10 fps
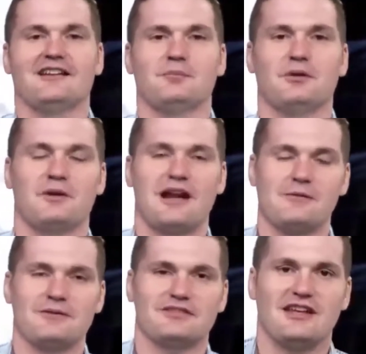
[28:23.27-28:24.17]
But when I
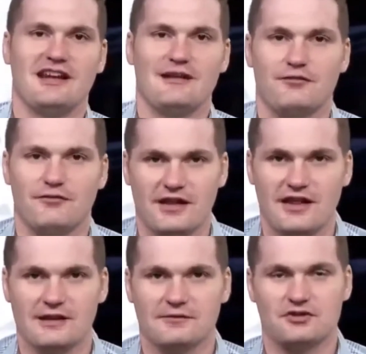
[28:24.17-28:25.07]
was 10, I fell
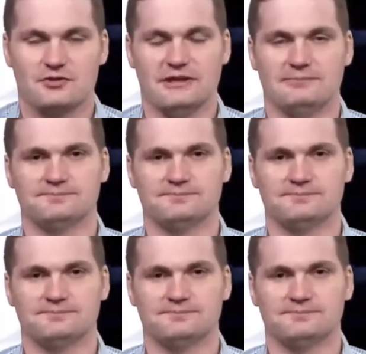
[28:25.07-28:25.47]
out of a tree.